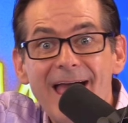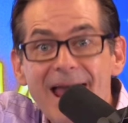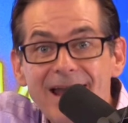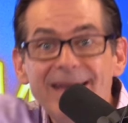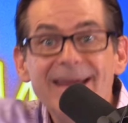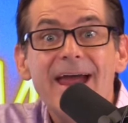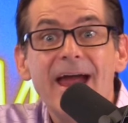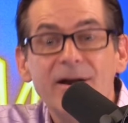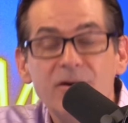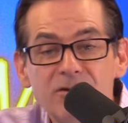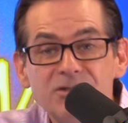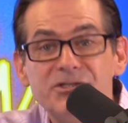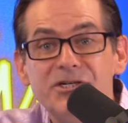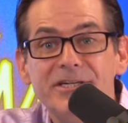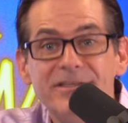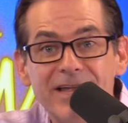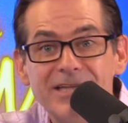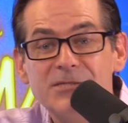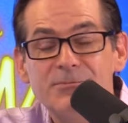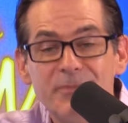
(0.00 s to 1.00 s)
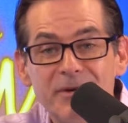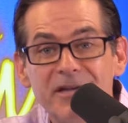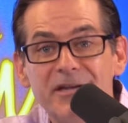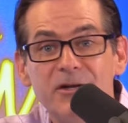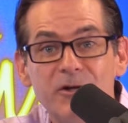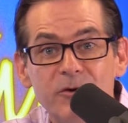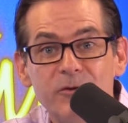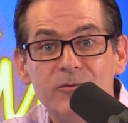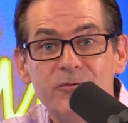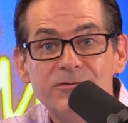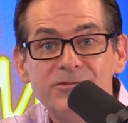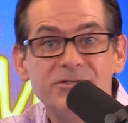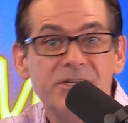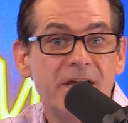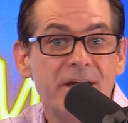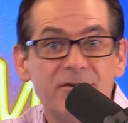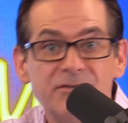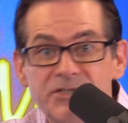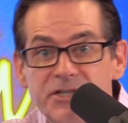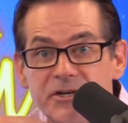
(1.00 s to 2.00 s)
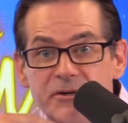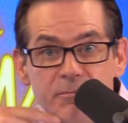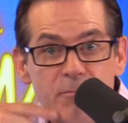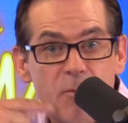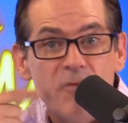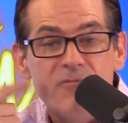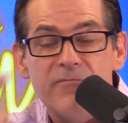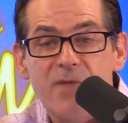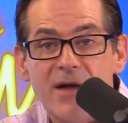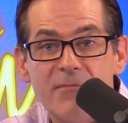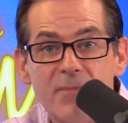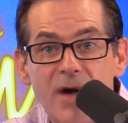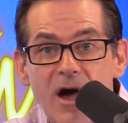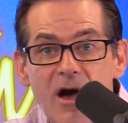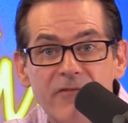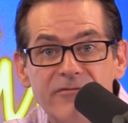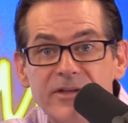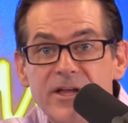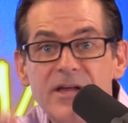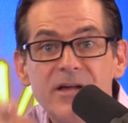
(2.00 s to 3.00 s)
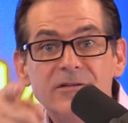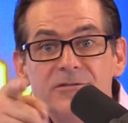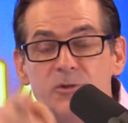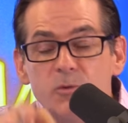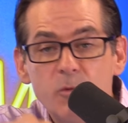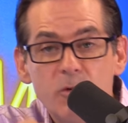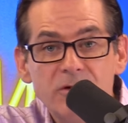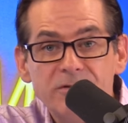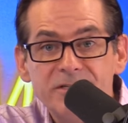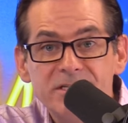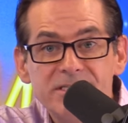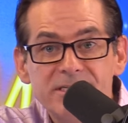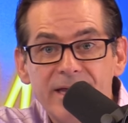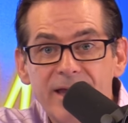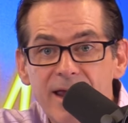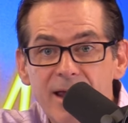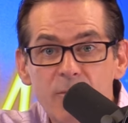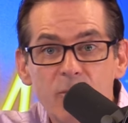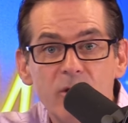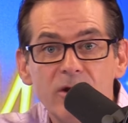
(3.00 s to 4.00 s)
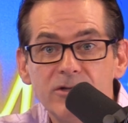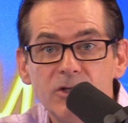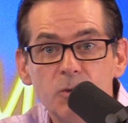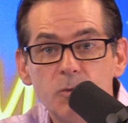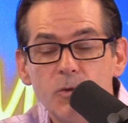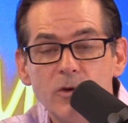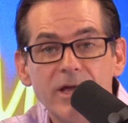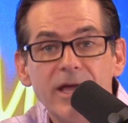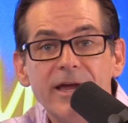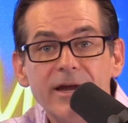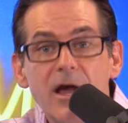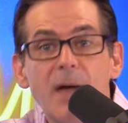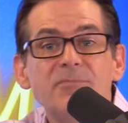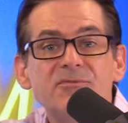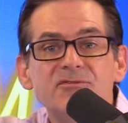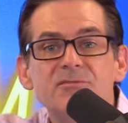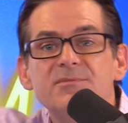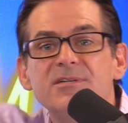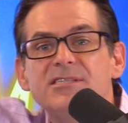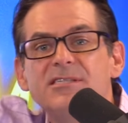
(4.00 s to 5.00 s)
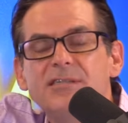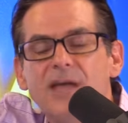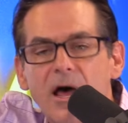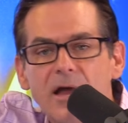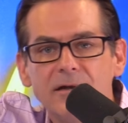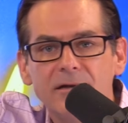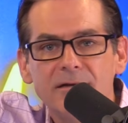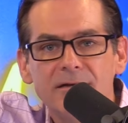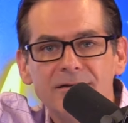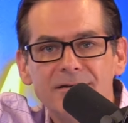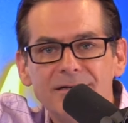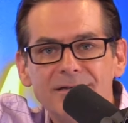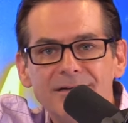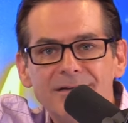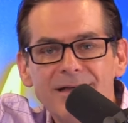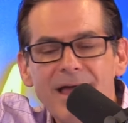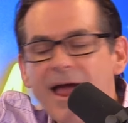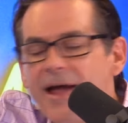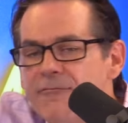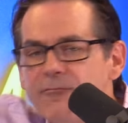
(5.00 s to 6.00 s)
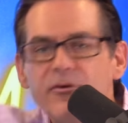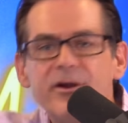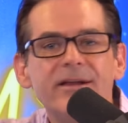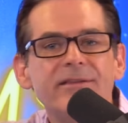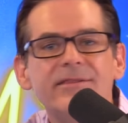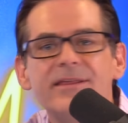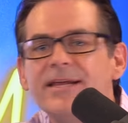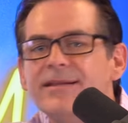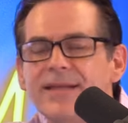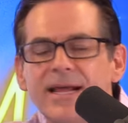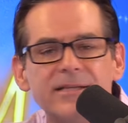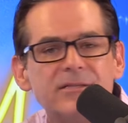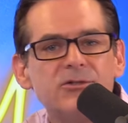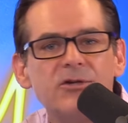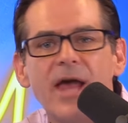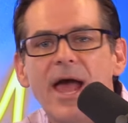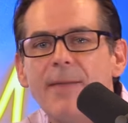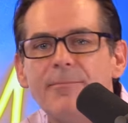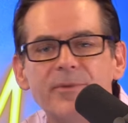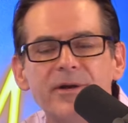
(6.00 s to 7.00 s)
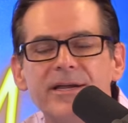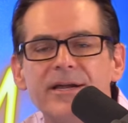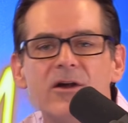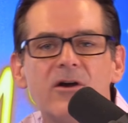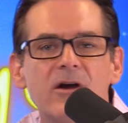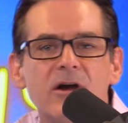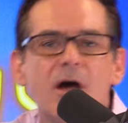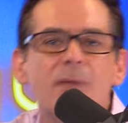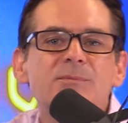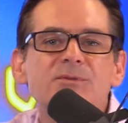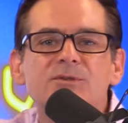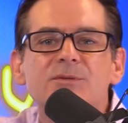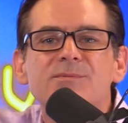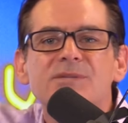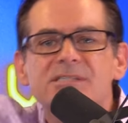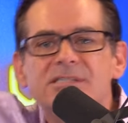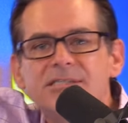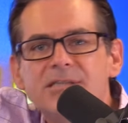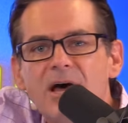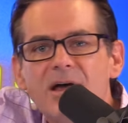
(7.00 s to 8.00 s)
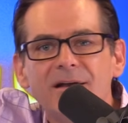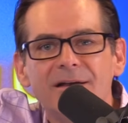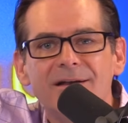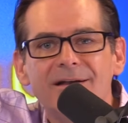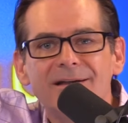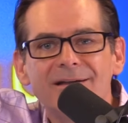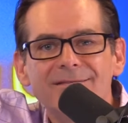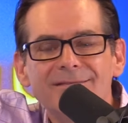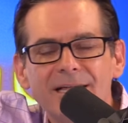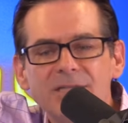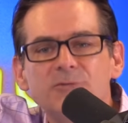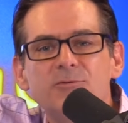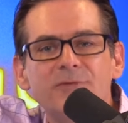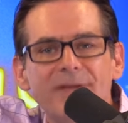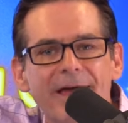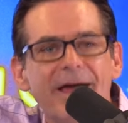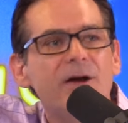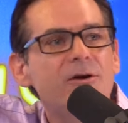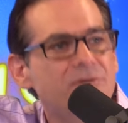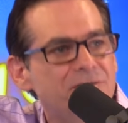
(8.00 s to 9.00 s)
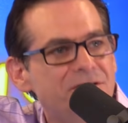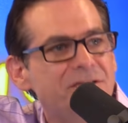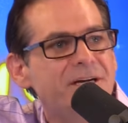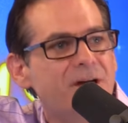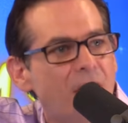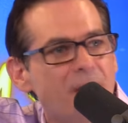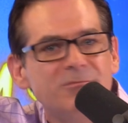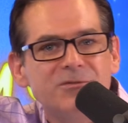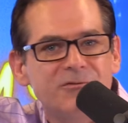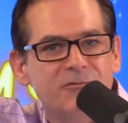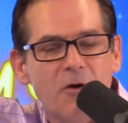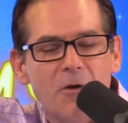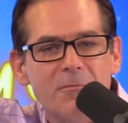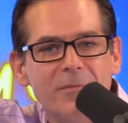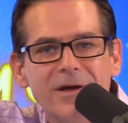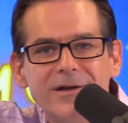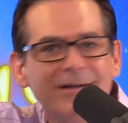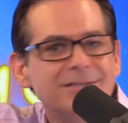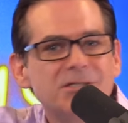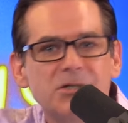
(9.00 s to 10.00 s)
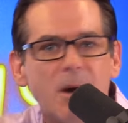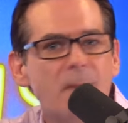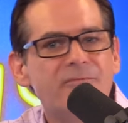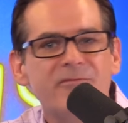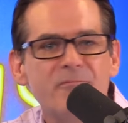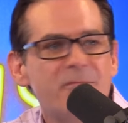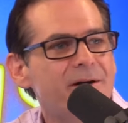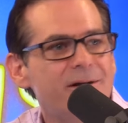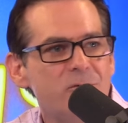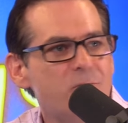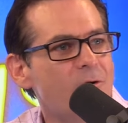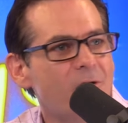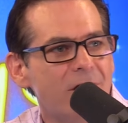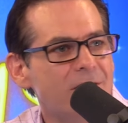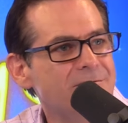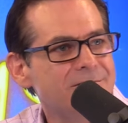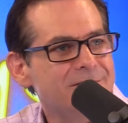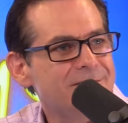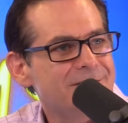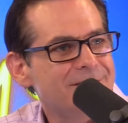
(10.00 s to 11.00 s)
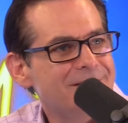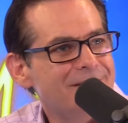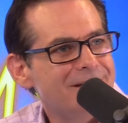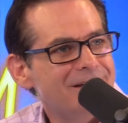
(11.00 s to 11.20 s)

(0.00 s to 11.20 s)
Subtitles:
Any energy that's being used, the energy to move my mouth, to work this camera, to work, comes from the sun. Everything that's happening here comes from the sun. That's where the energy comes from. It doesn't come from anywhere else.